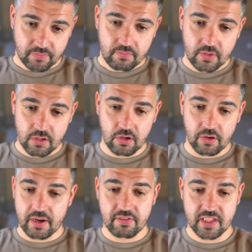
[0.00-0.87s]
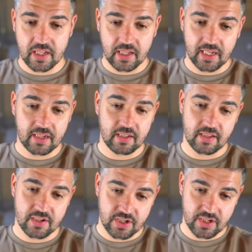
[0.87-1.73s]
Oh, here's the link.
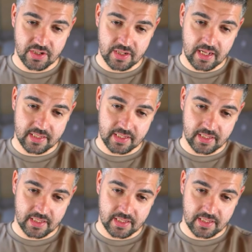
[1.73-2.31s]
Let's change that to